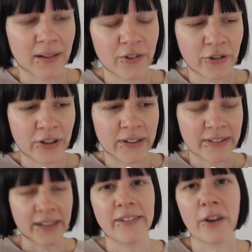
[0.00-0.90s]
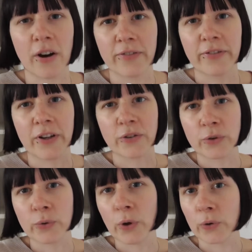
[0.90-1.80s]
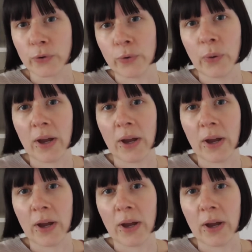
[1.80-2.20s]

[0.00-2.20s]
she sets off to go to